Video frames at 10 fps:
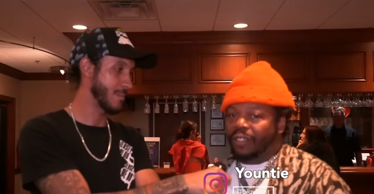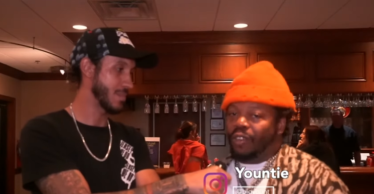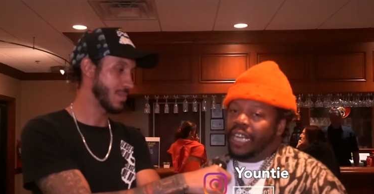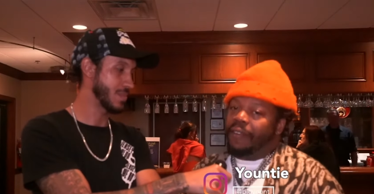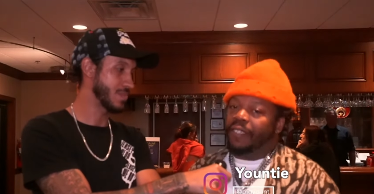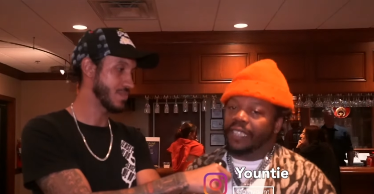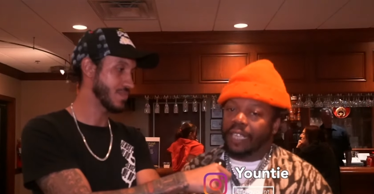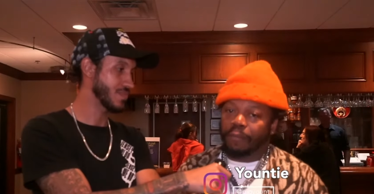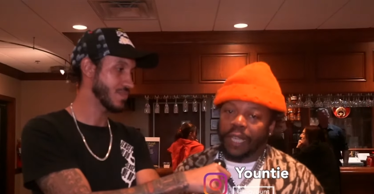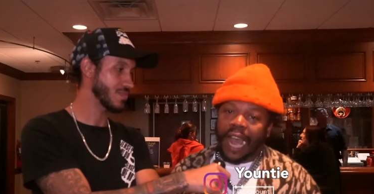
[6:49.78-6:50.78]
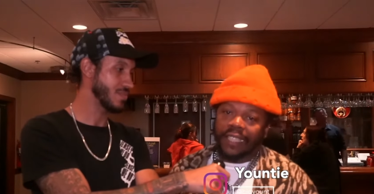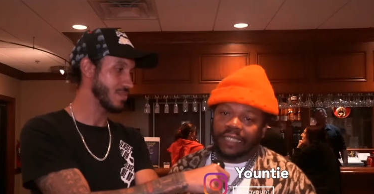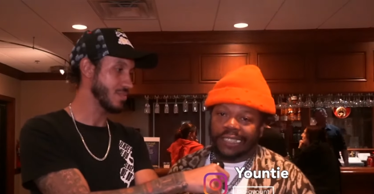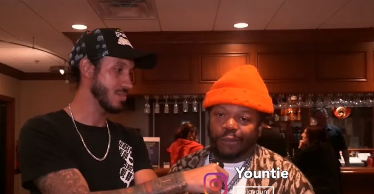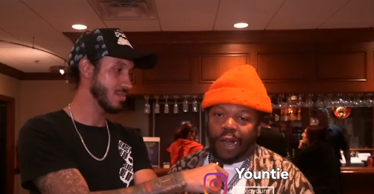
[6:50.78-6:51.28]
Speaker 1: on everything. B I
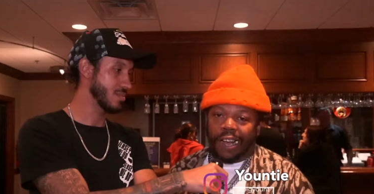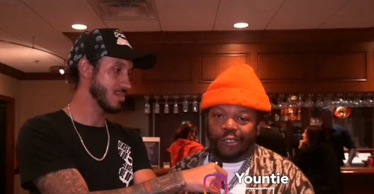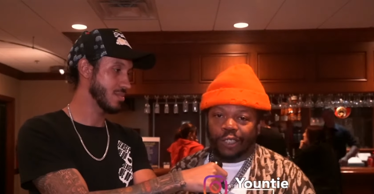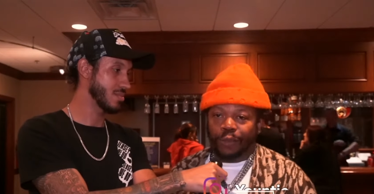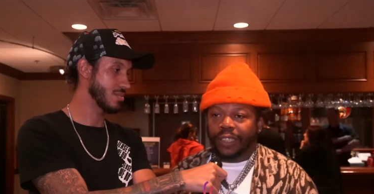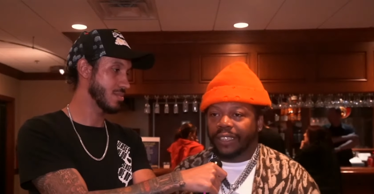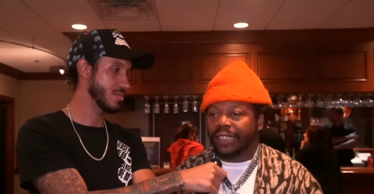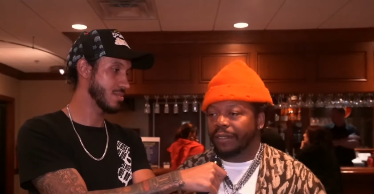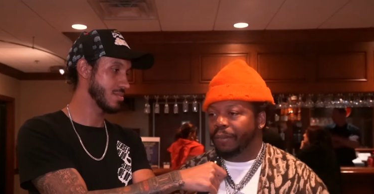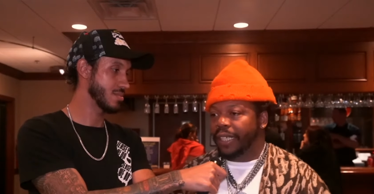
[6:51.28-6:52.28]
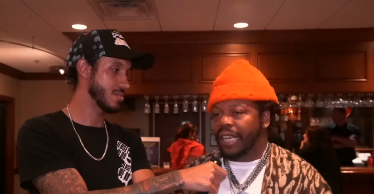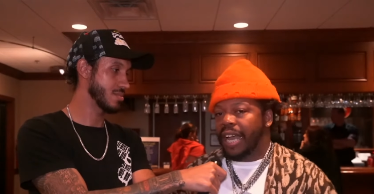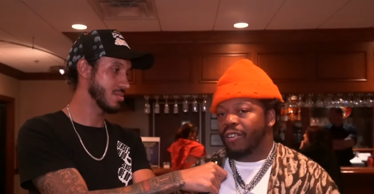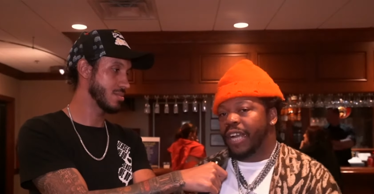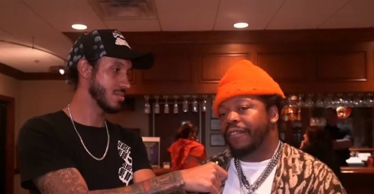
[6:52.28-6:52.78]
G Y O U N T, Big
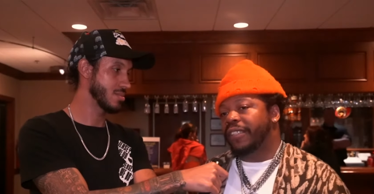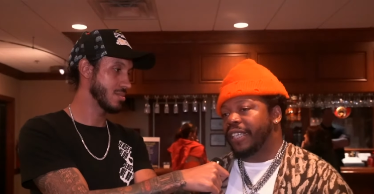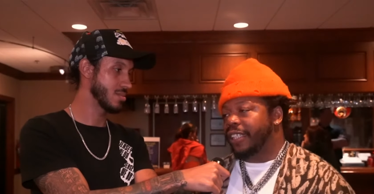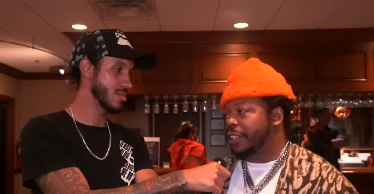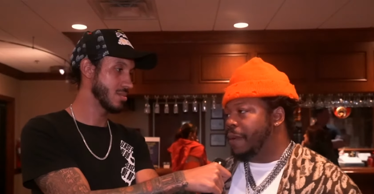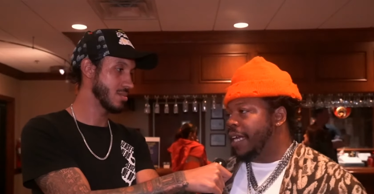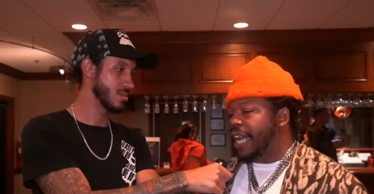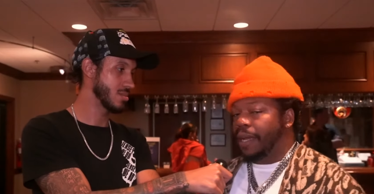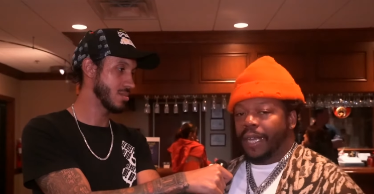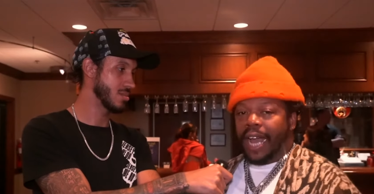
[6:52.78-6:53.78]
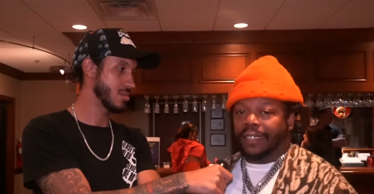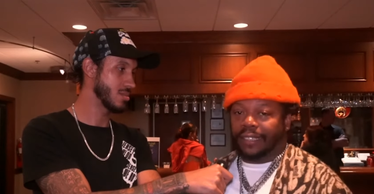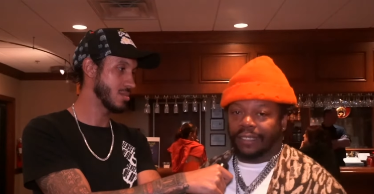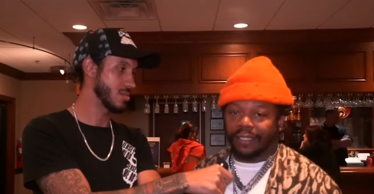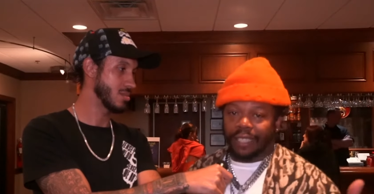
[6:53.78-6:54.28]
Yount on everything. It's my name,
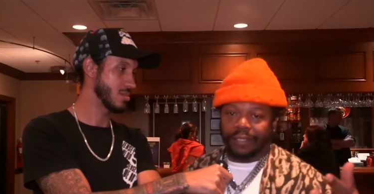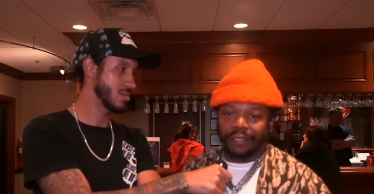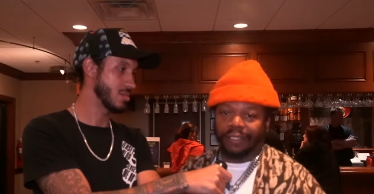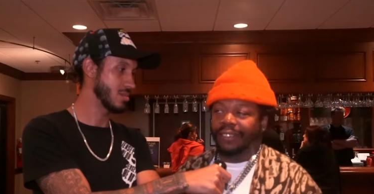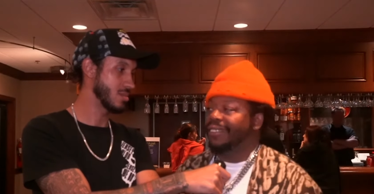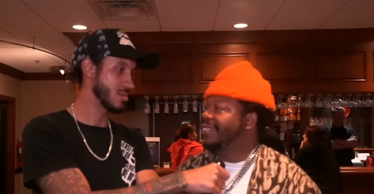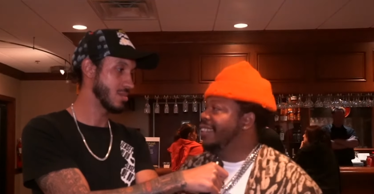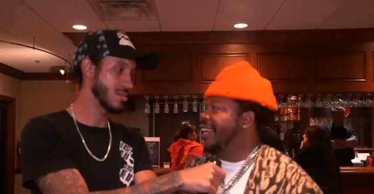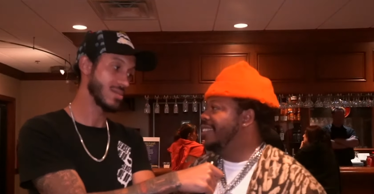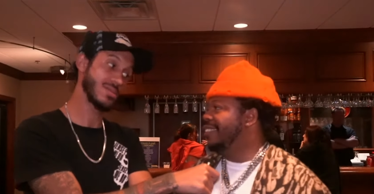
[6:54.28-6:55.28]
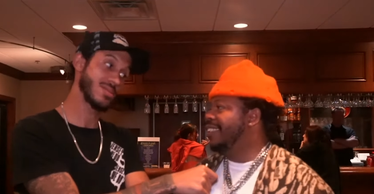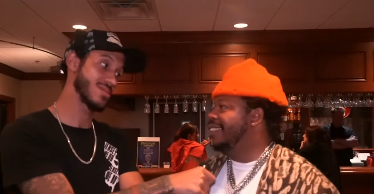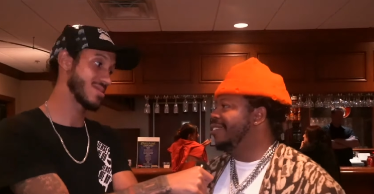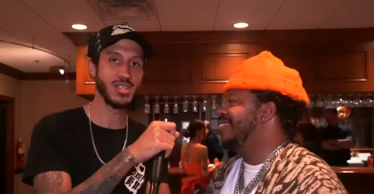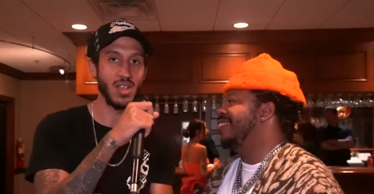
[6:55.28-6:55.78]
Yountie. So. That's it.
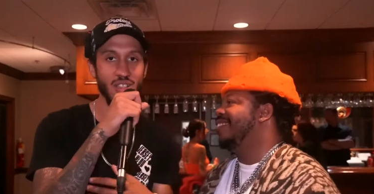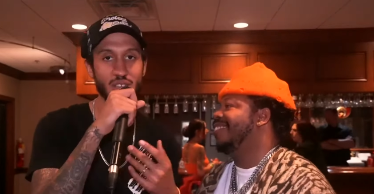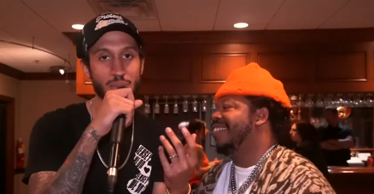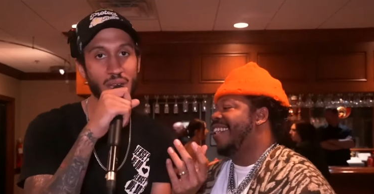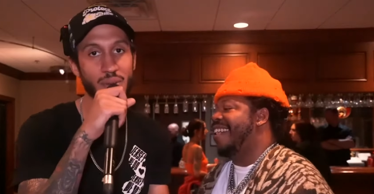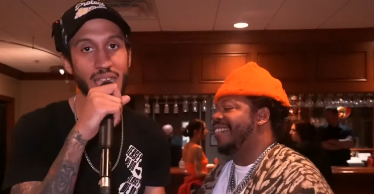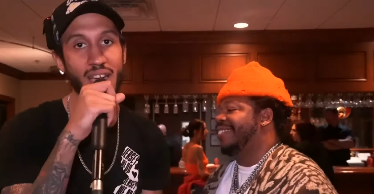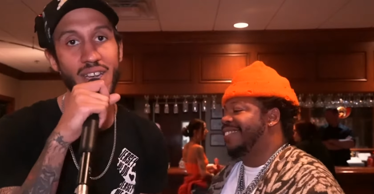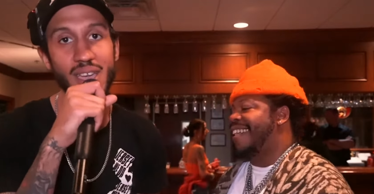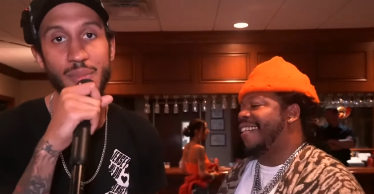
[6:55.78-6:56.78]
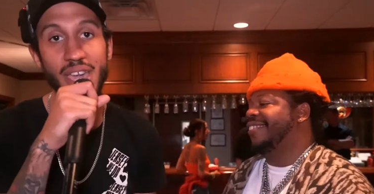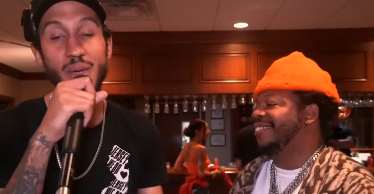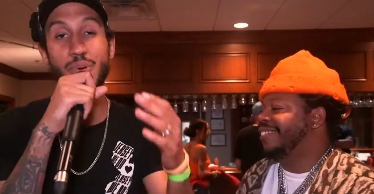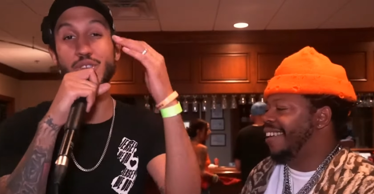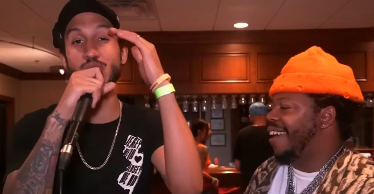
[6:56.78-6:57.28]
Speaker 2: So look, man, we out here, man. The
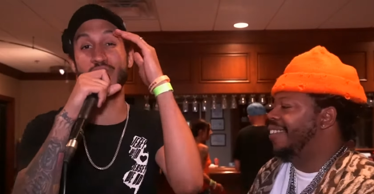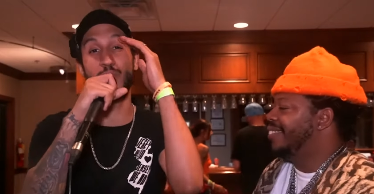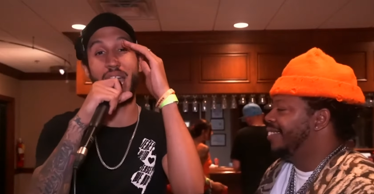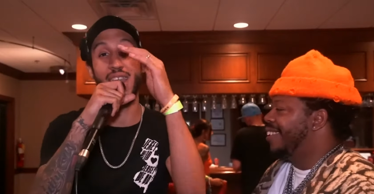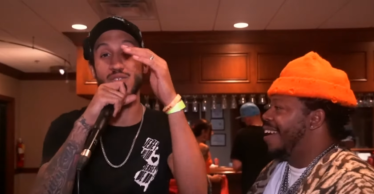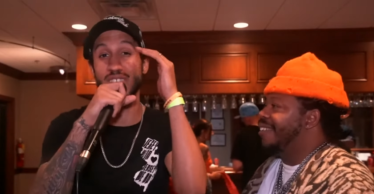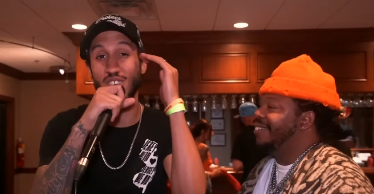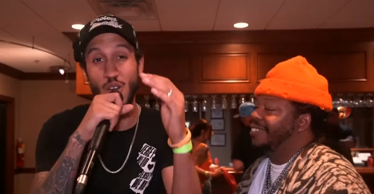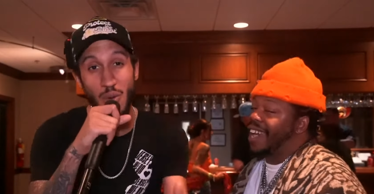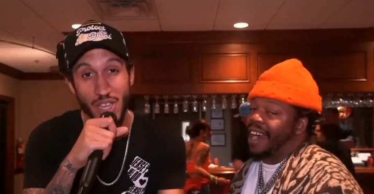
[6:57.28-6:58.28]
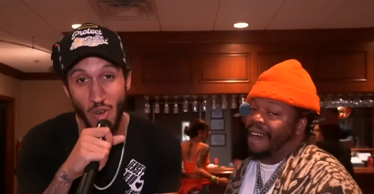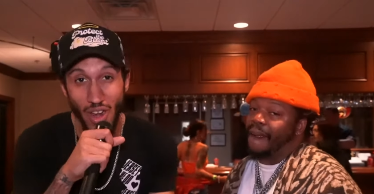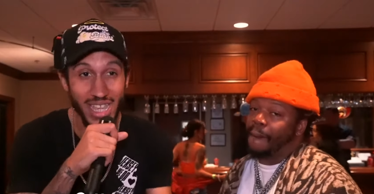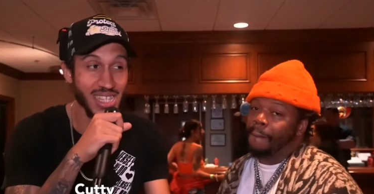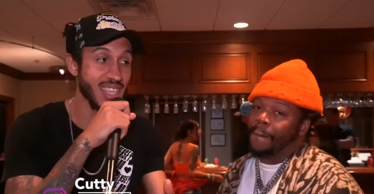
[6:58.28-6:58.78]
producer battles is going
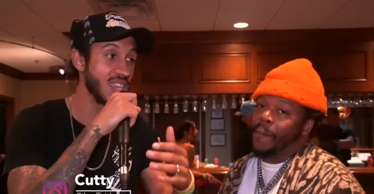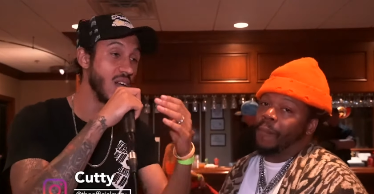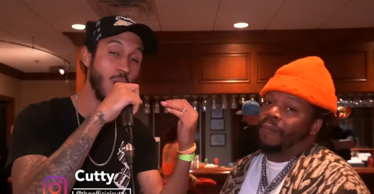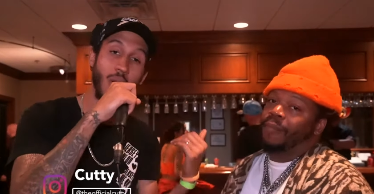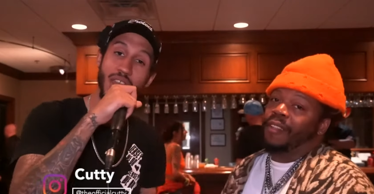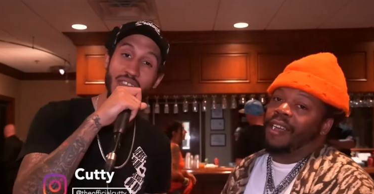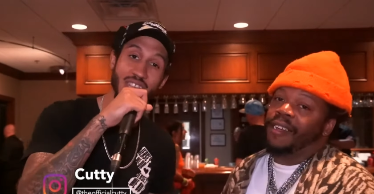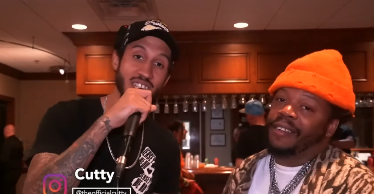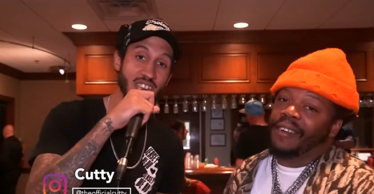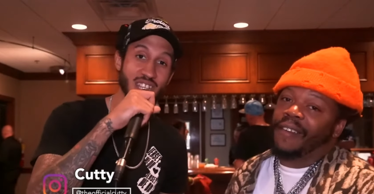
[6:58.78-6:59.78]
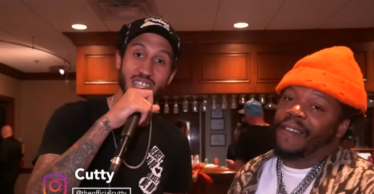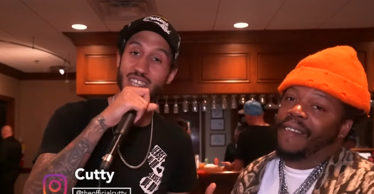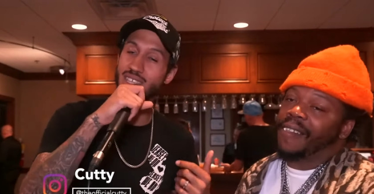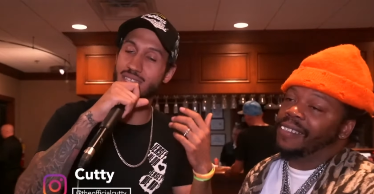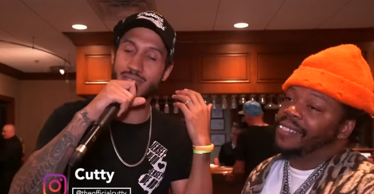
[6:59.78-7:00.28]
crazy. One of the
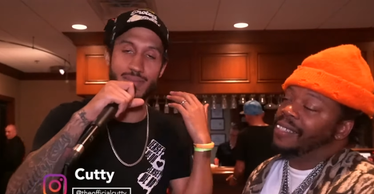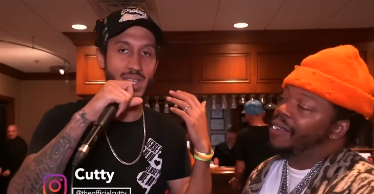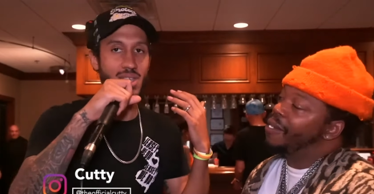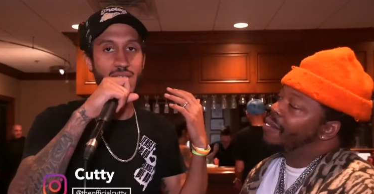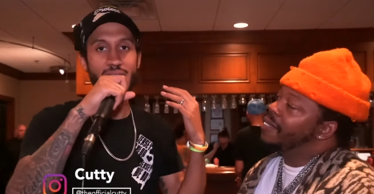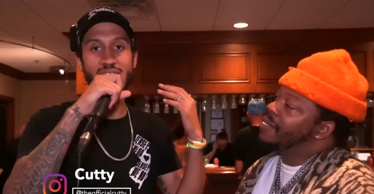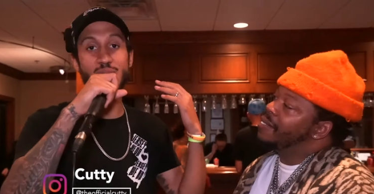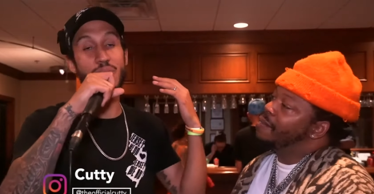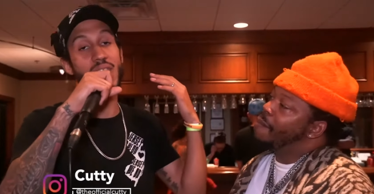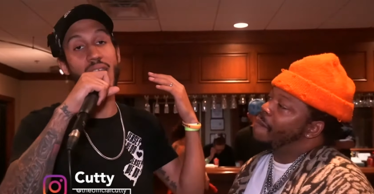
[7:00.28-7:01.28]
judges. It's been an